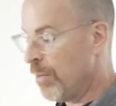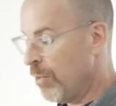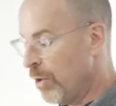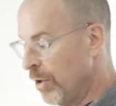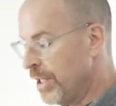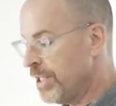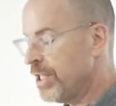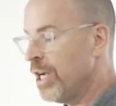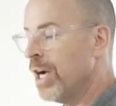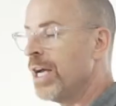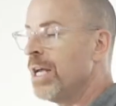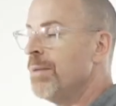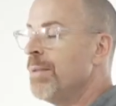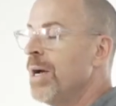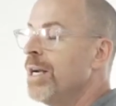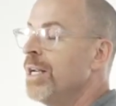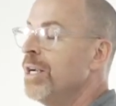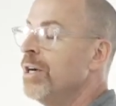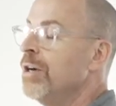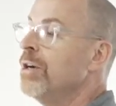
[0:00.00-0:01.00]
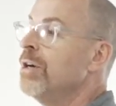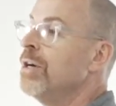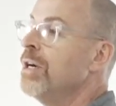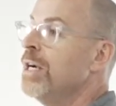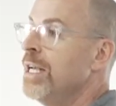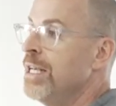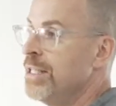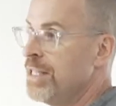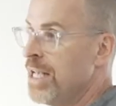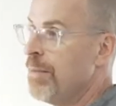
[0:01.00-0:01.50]
really talking about here
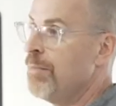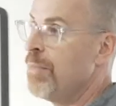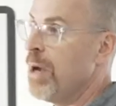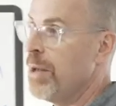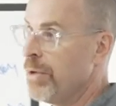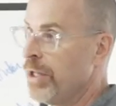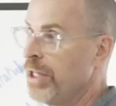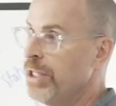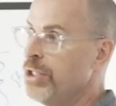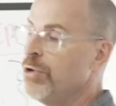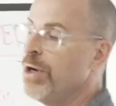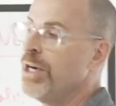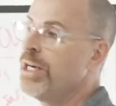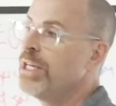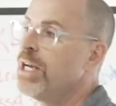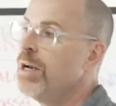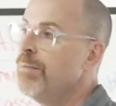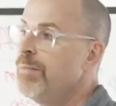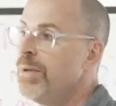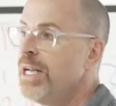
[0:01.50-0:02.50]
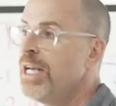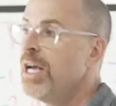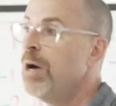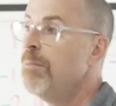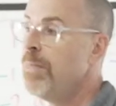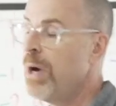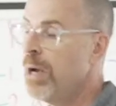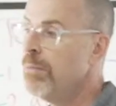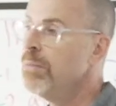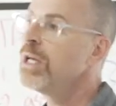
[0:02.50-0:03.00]
is a publicly traded company, a
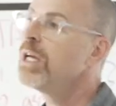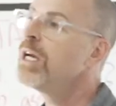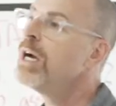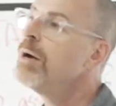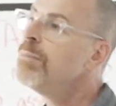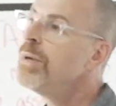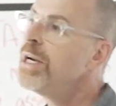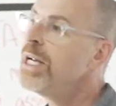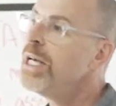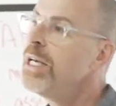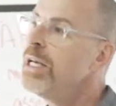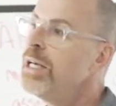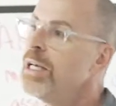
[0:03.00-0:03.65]
public company,